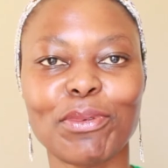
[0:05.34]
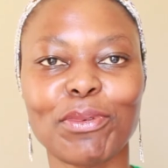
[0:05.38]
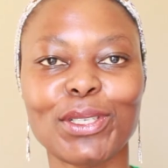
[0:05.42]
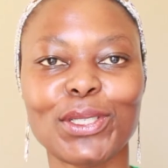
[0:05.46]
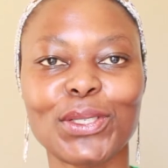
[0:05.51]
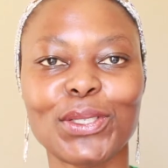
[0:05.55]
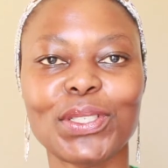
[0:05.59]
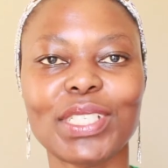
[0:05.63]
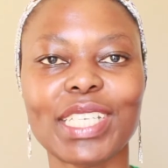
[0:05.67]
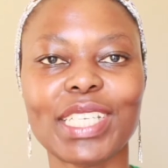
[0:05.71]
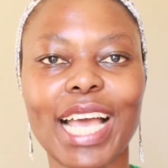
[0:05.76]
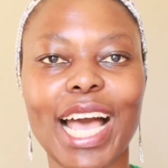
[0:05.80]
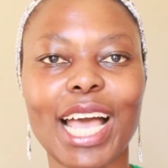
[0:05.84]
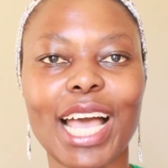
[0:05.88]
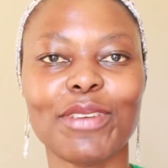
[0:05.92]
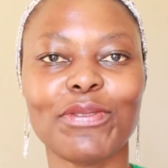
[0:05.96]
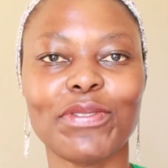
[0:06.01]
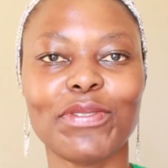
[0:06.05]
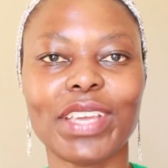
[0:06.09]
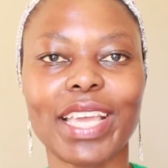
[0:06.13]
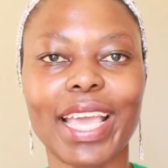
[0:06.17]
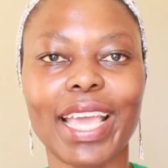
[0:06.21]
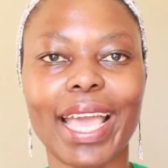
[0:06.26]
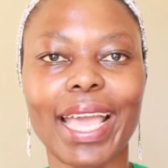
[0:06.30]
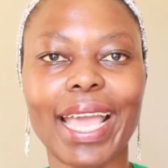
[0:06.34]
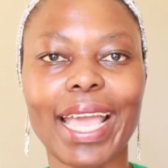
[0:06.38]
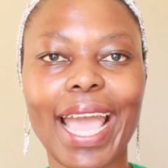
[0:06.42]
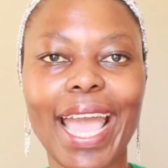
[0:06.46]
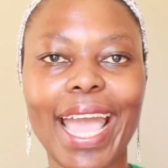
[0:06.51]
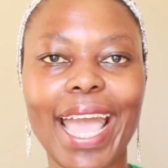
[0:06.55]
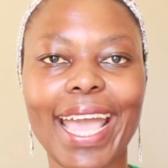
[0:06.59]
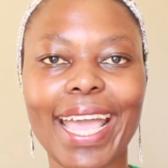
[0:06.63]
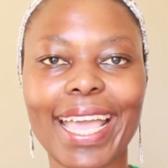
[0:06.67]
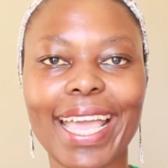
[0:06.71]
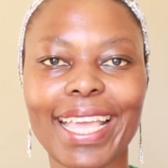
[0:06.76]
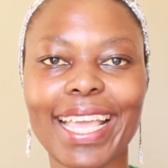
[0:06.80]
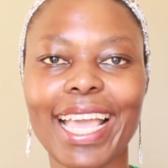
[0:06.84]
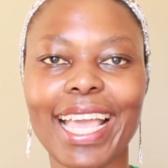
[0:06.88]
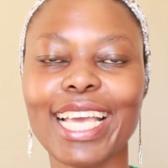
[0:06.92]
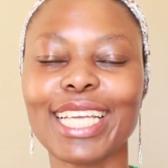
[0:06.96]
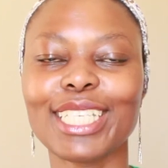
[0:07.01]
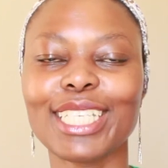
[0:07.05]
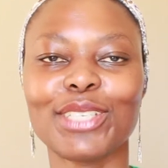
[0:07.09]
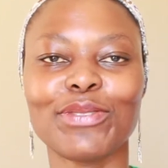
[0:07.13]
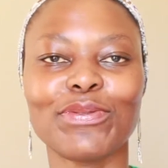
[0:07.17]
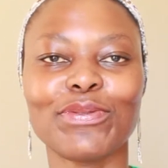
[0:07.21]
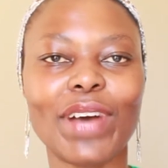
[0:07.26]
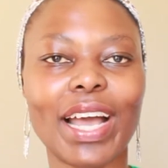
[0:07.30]
NoBuntu DIVAA,
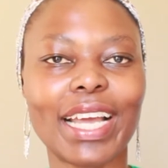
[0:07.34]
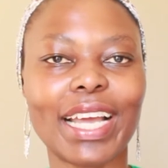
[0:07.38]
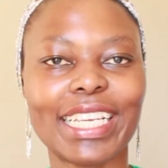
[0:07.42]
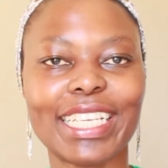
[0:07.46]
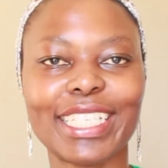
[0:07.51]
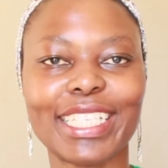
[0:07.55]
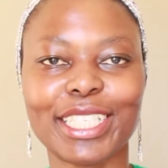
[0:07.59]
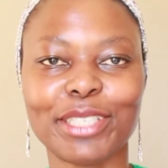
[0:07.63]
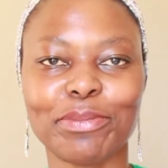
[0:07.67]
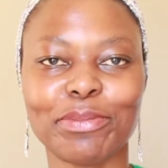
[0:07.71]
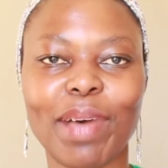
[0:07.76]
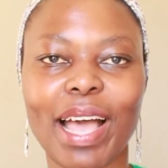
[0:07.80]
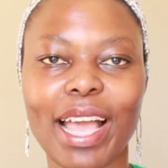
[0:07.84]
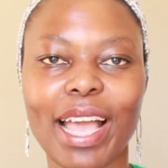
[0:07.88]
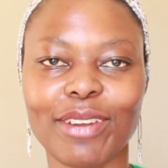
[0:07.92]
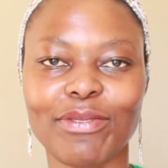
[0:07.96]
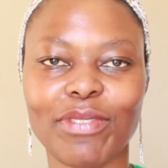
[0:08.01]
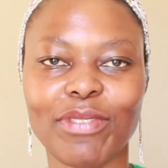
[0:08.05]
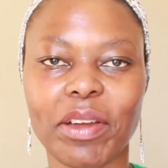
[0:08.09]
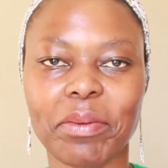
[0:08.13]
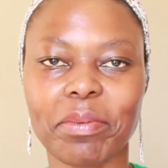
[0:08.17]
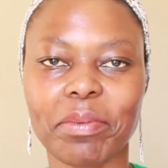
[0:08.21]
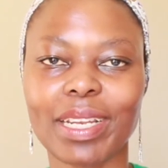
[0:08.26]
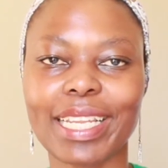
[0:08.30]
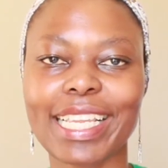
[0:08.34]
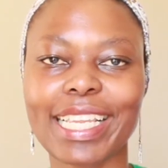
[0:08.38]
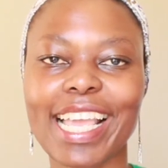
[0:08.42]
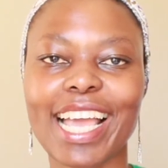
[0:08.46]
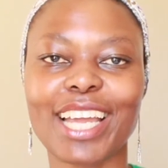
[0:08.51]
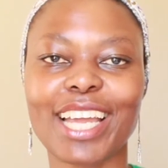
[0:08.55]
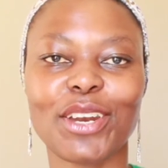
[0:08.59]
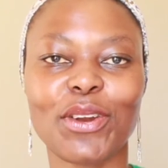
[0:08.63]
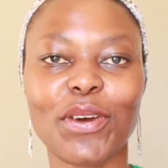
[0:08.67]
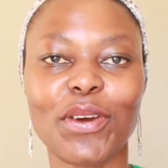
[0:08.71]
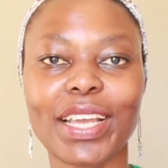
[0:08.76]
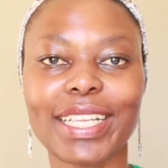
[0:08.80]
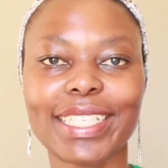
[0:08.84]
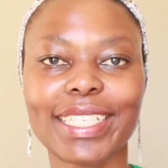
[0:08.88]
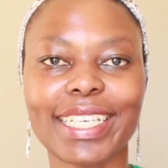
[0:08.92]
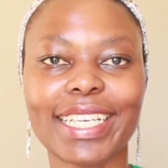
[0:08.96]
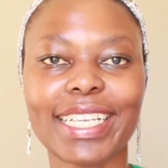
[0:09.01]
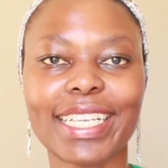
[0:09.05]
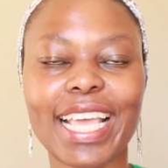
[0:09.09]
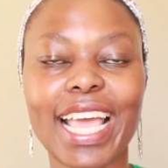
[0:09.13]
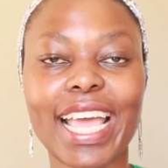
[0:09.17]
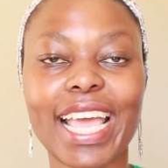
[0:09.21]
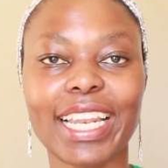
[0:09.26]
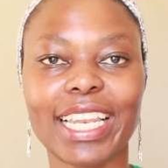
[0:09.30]
Divine Inspired, Vibrantly
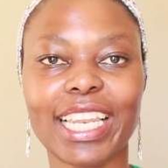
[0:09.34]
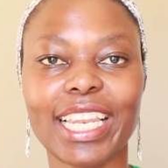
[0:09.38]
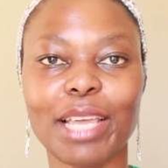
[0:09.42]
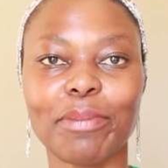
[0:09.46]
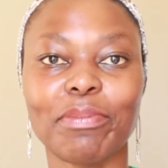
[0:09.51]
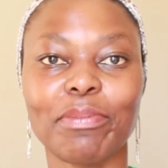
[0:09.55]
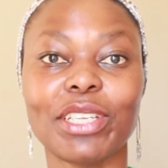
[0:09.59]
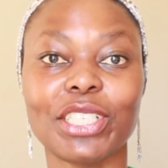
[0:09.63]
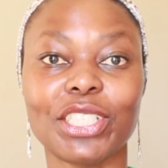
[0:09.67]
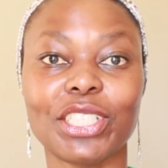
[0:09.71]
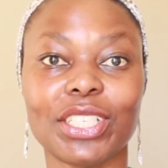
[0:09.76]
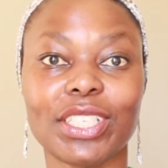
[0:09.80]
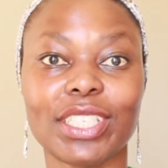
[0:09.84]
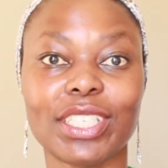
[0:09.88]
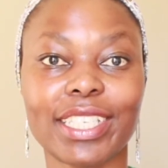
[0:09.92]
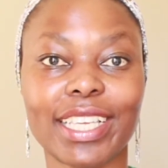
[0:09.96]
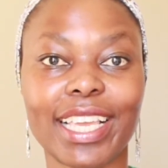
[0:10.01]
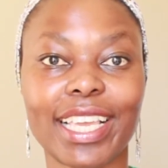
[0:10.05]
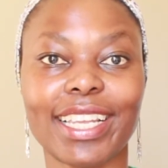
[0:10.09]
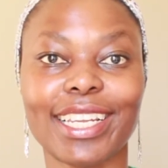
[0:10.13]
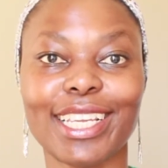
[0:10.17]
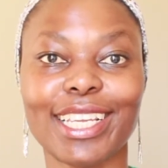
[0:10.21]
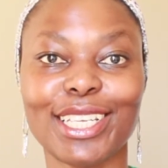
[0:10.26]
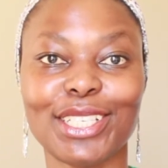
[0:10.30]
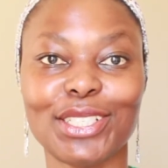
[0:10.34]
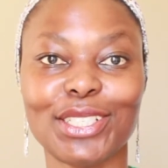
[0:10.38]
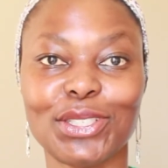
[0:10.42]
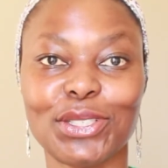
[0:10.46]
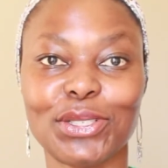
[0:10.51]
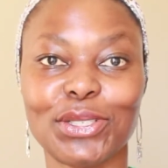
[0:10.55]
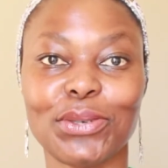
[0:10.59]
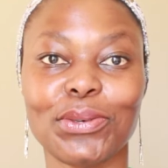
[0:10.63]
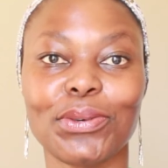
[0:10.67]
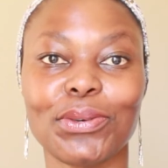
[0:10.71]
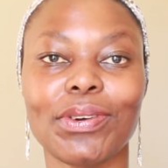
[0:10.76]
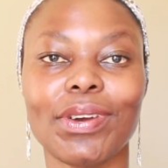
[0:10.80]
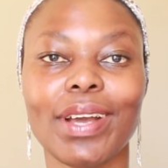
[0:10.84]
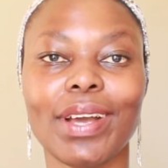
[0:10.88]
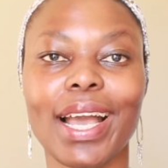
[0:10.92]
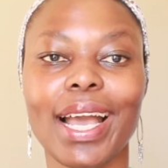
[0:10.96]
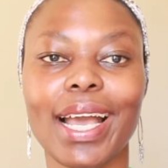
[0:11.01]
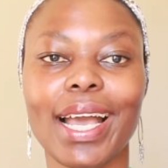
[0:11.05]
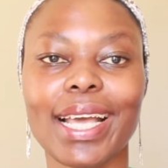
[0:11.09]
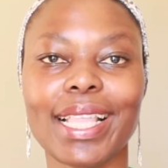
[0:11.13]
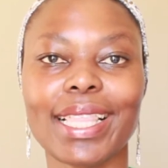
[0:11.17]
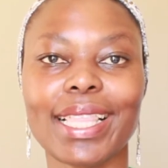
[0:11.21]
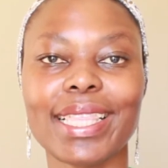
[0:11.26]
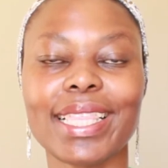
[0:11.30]
Anointed, and let me just get into
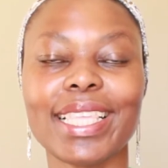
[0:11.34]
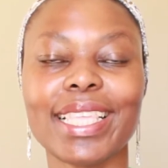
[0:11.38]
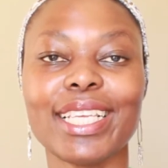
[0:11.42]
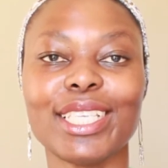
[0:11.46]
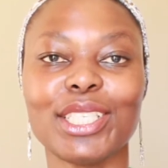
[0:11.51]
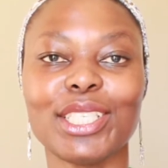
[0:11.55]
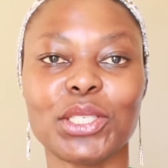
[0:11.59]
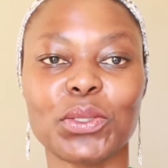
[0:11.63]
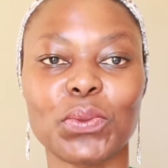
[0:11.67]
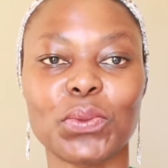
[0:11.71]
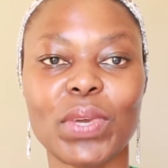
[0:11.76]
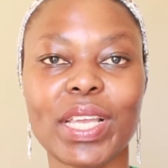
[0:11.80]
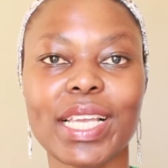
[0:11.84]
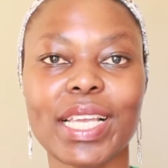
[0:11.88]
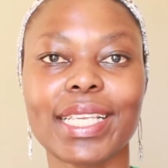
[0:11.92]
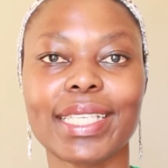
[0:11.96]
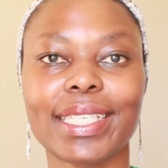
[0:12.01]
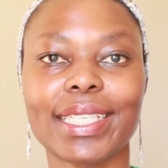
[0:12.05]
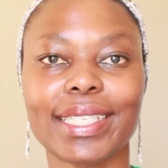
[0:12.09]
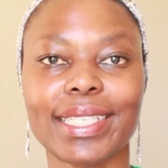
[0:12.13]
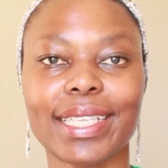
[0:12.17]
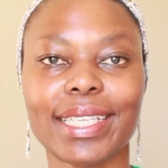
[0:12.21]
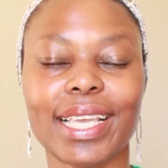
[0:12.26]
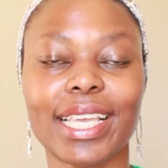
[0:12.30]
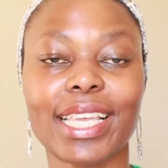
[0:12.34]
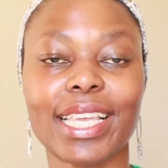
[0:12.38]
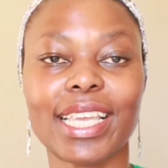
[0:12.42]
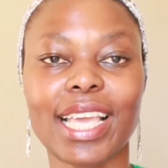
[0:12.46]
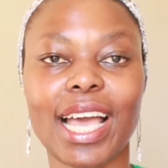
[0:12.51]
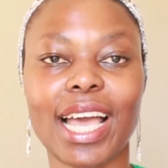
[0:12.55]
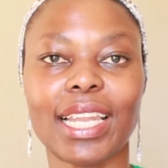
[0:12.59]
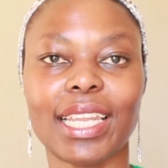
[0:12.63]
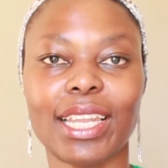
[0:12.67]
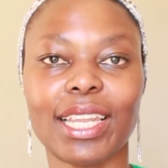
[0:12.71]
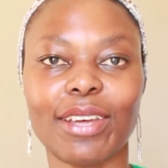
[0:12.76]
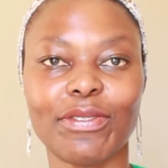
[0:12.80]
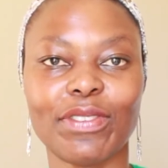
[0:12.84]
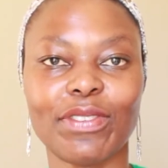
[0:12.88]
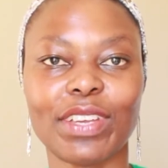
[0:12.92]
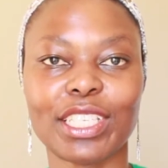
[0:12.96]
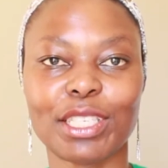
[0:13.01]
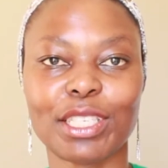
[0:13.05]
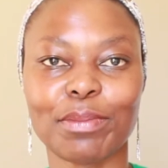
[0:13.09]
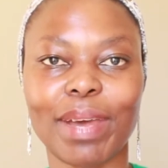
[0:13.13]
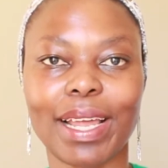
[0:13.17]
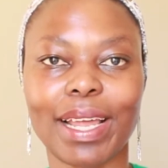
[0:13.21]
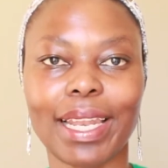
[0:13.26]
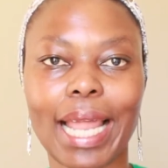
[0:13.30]
this week's Iyanla
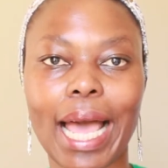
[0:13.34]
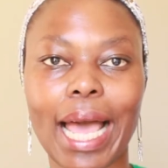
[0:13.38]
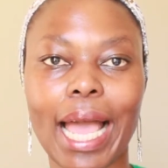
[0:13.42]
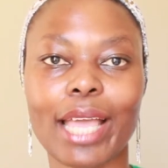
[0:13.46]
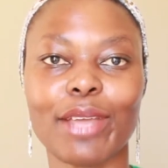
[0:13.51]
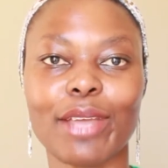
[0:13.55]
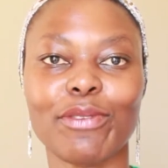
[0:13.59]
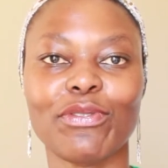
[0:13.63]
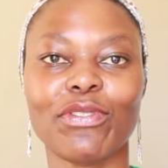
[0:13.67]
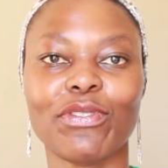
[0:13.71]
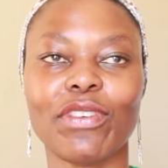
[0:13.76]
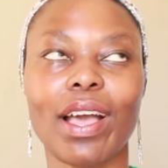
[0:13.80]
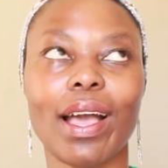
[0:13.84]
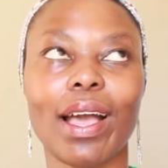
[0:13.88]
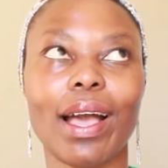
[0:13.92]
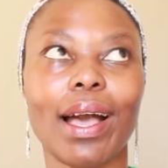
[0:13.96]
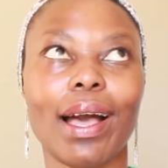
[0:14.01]
Fix My Life